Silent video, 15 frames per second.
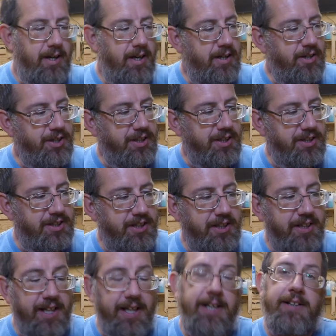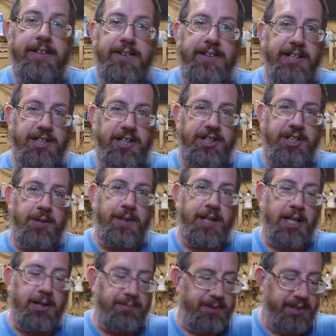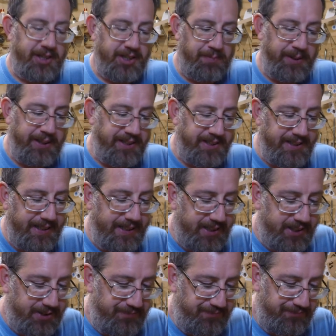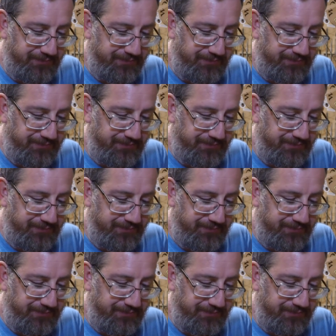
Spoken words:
And as you can see there, that's showing up as a B6.